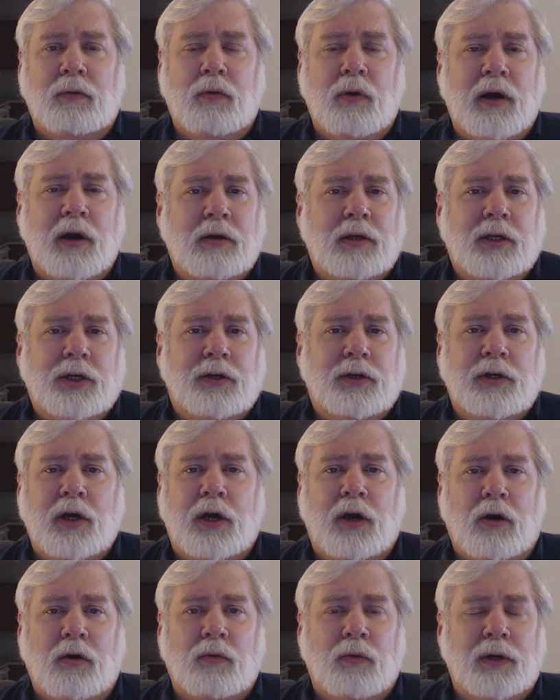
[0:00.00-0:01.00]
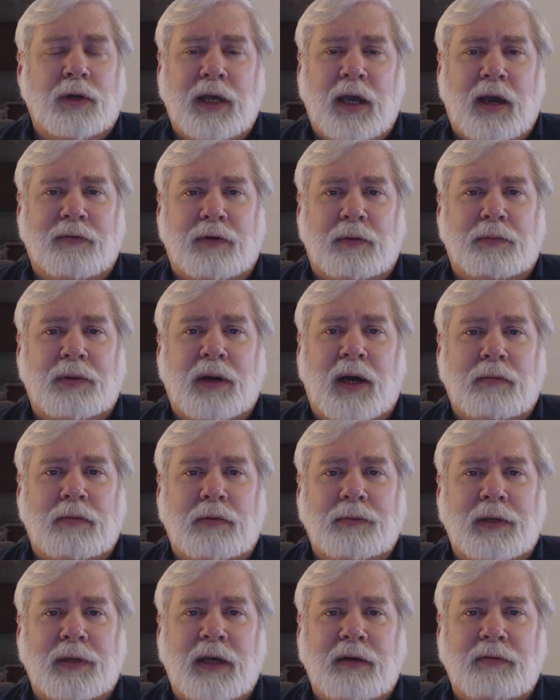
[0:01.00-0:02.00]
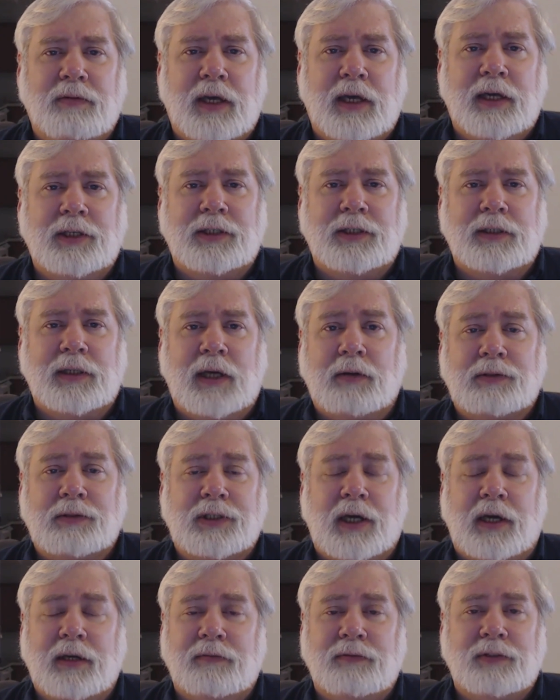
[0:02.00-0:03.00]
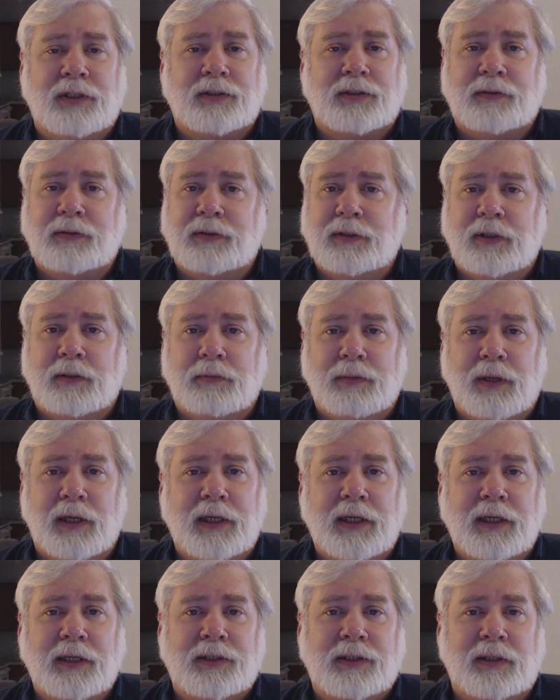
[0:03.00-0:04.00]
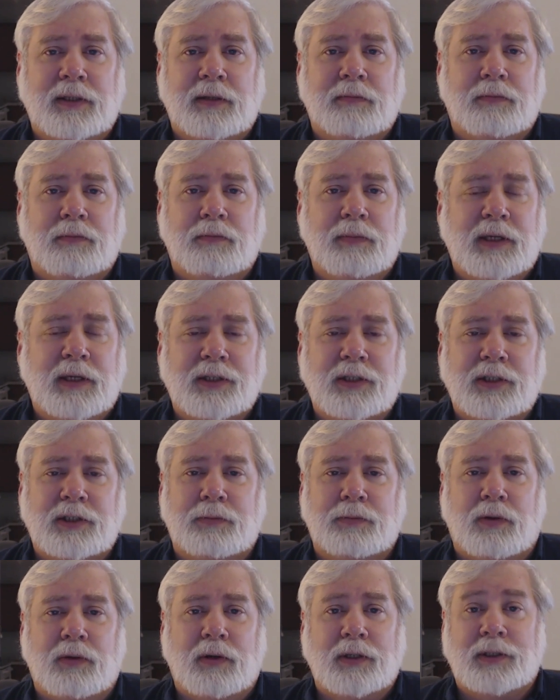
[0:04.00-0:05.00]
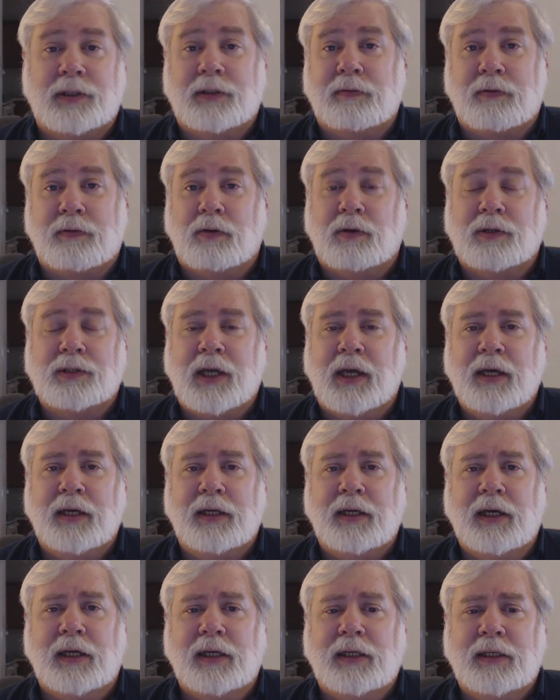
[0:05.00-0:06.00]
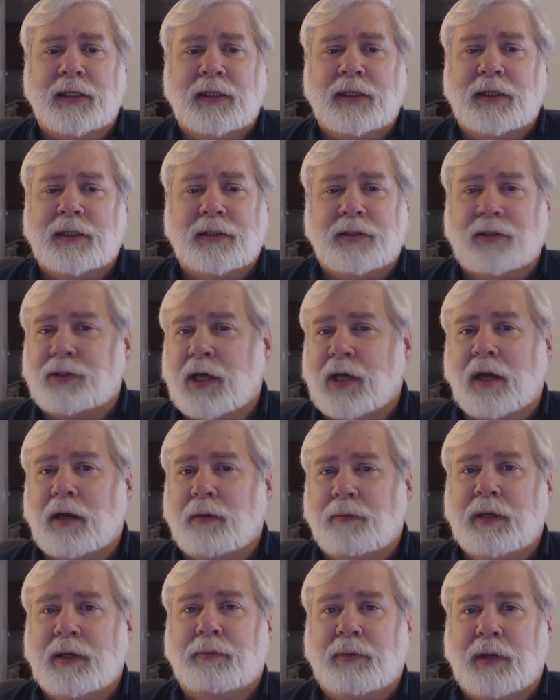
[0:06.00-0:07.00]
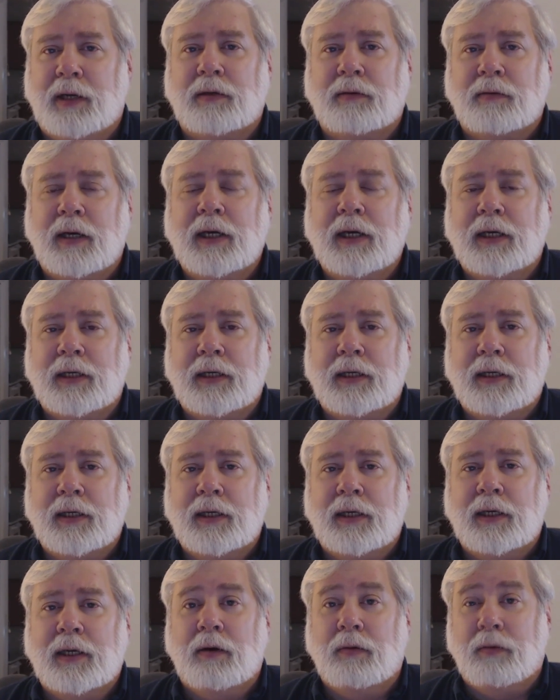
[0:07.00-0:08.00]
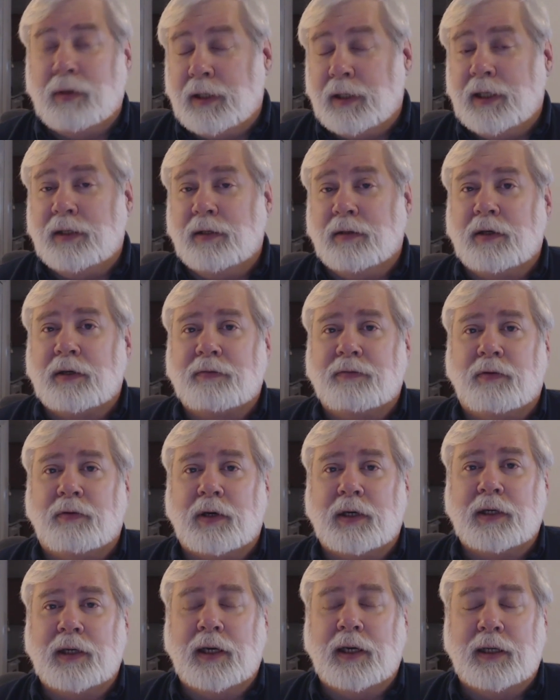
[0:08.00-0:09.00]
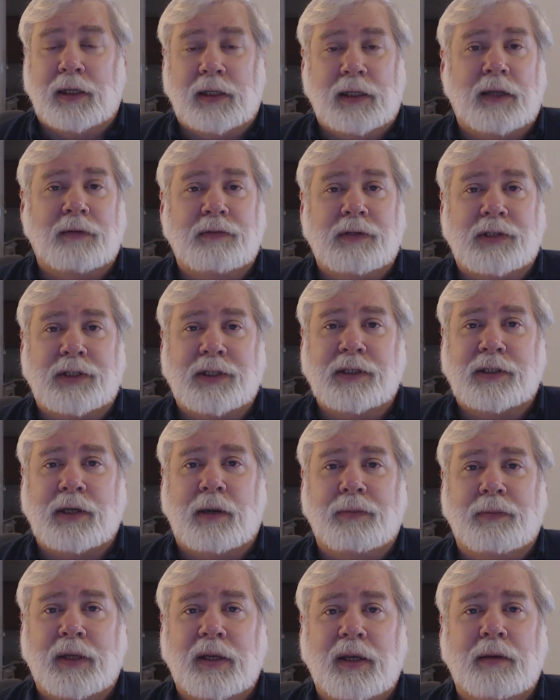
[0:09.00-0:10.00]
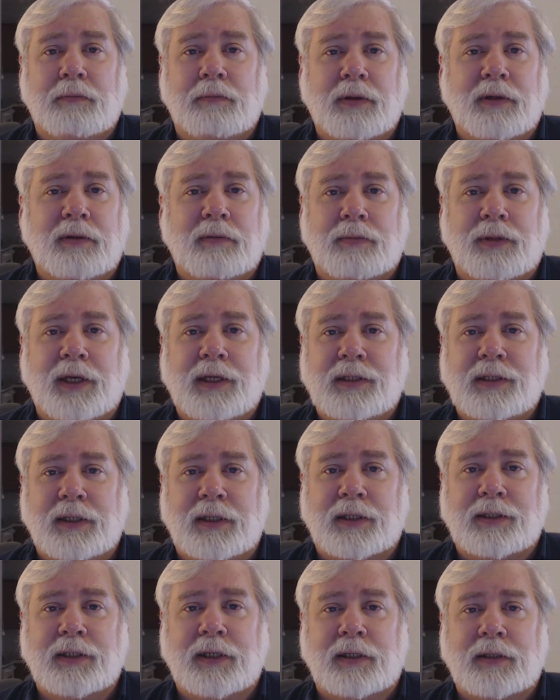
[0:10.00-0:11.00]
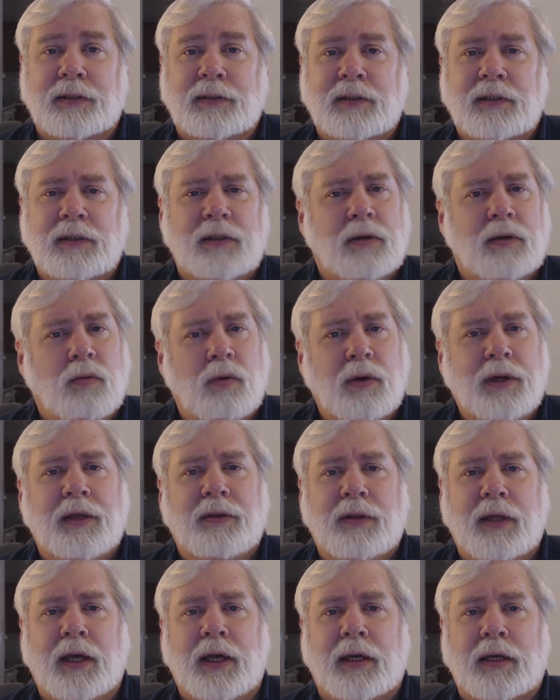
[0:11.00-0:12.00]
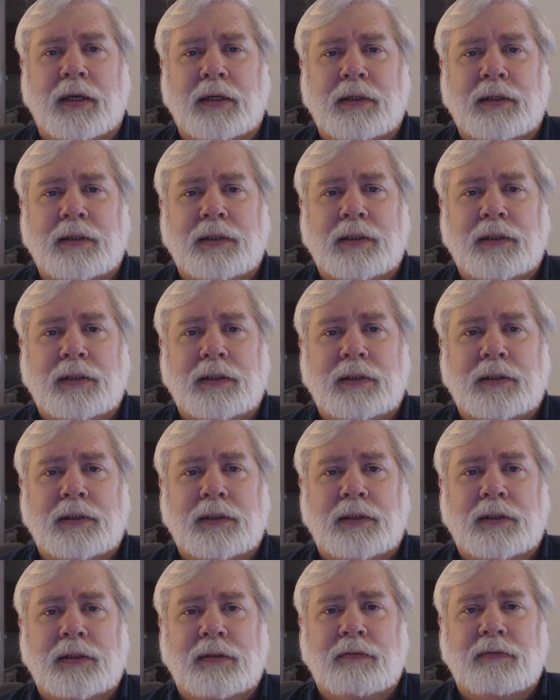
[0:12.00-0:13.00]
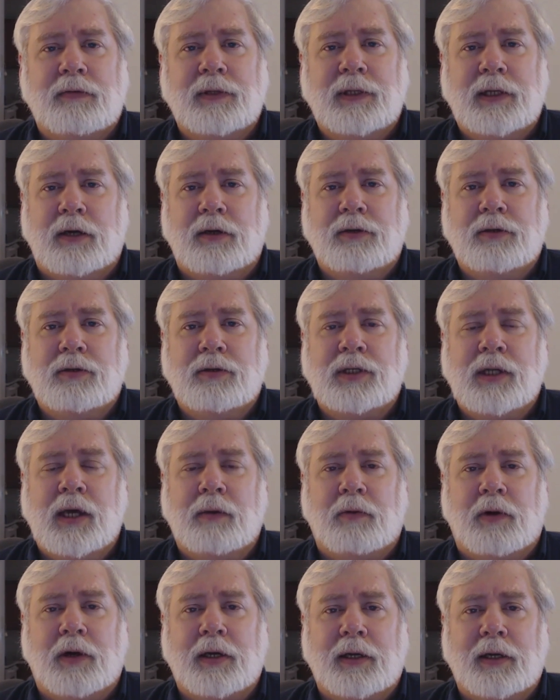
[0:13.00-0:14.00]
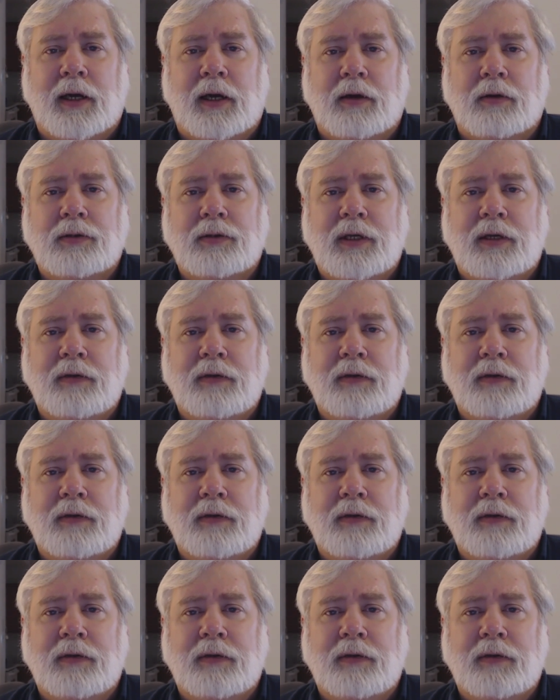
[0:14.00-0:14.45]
Where do you go when you have a problem in aviation outside of just your buddies and the message boards and of course ANN? There's got to be a better way. We need to look for it, and I'd love to see something get put in place next year. What do you think? For the Aero News Network, Aero